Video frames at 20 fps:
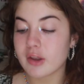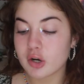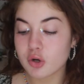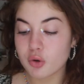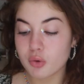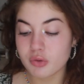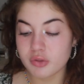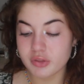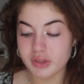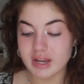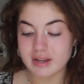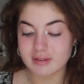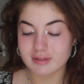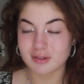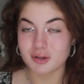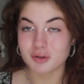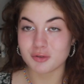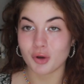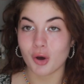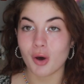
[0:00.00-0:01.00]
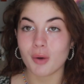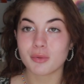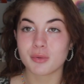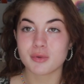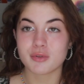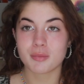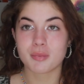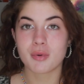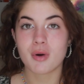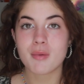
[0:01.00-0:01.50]
then I got these two tops
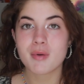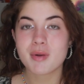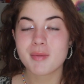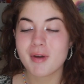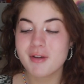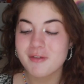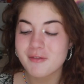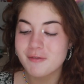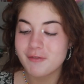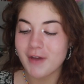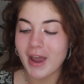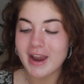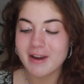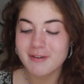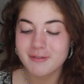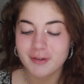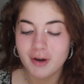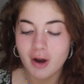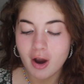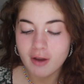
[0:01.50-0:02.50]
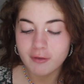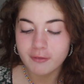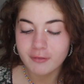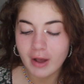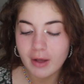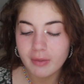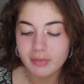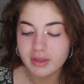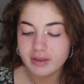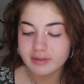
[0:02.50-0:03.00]
which are probably my favorite I
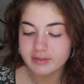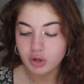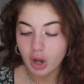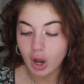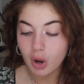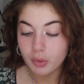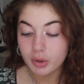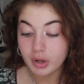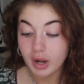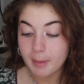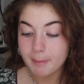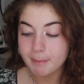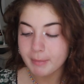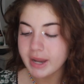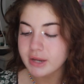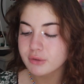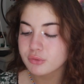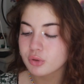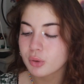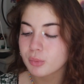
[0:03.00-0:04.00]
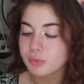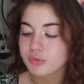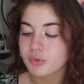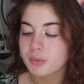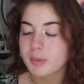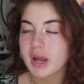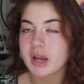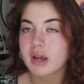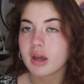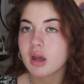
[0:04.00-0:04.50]
found this girl who like makes tops
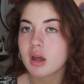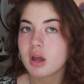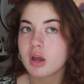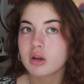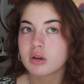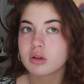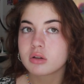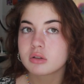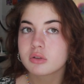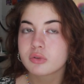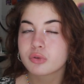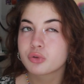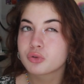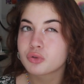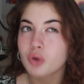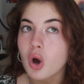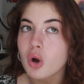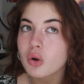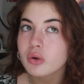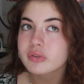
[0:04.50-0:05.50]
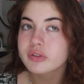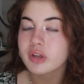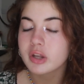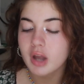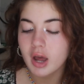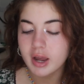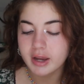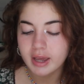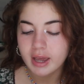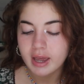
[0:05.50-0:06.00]
from like socks
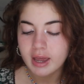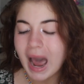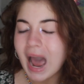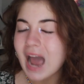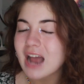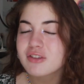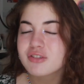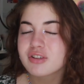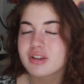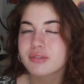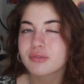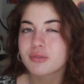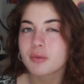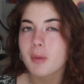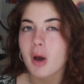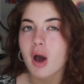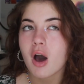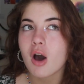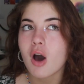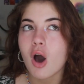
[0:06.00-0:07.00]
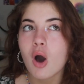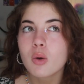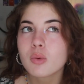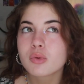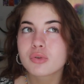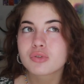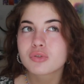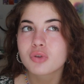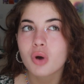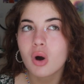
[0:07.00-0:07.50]
and like patches from
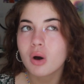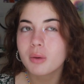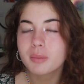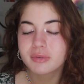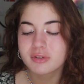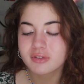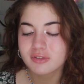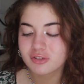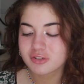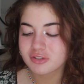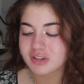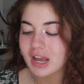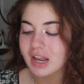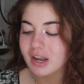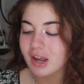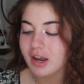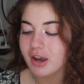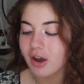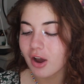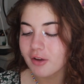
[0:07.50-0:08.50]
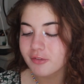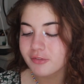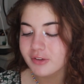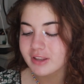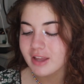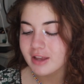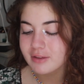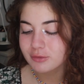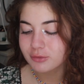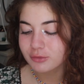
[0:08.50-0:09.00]
old tops and shit. Like I
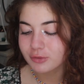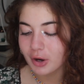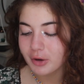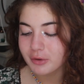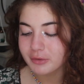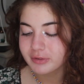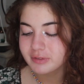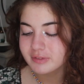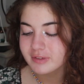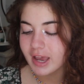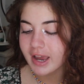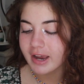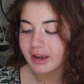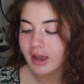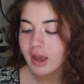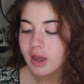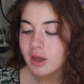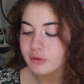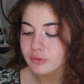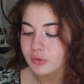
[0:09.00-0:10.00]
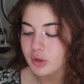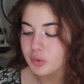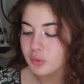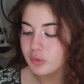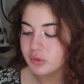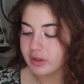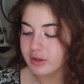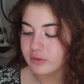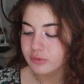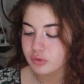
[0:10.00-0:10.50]
think they're so sick. So I
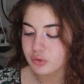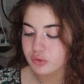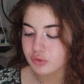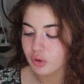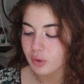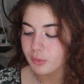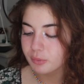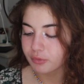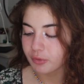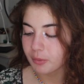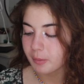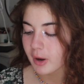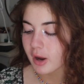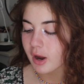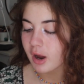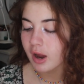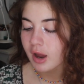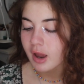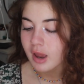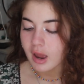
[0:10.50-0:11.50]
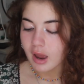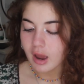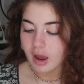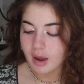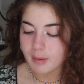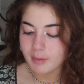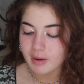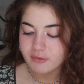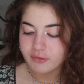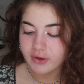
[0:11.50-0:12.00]
got these two tops from her.
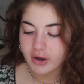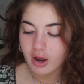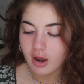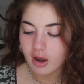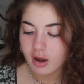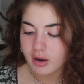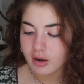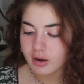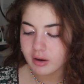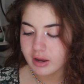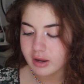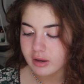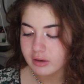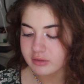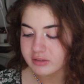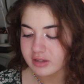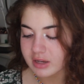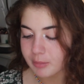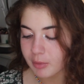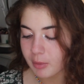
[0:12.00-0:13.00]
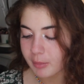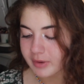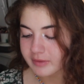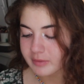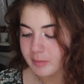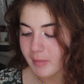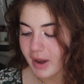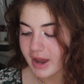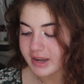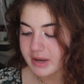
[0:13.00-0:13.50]
Um, I think her Depop
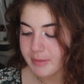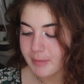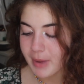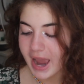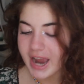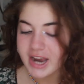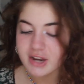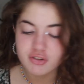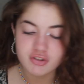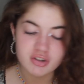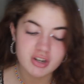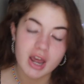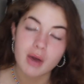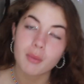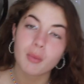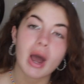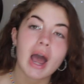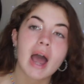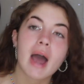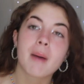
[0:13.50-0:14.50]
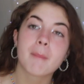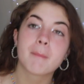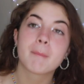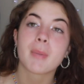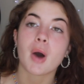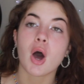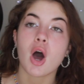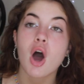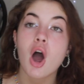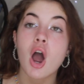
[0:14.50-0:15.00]
is Maddie Page Knitwear,
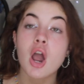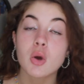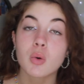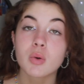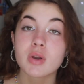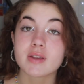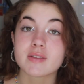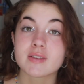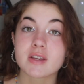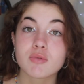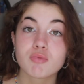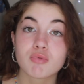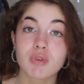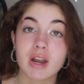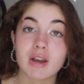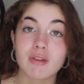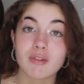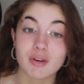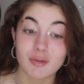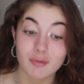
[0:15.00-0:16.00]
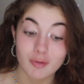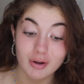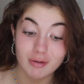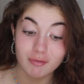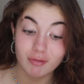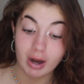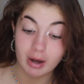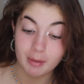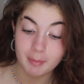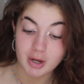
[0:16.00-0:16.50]
but I honestly really, really,
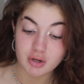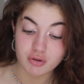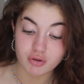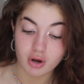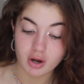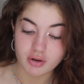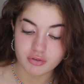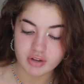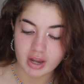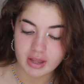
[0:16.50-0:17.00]
really recommend you guys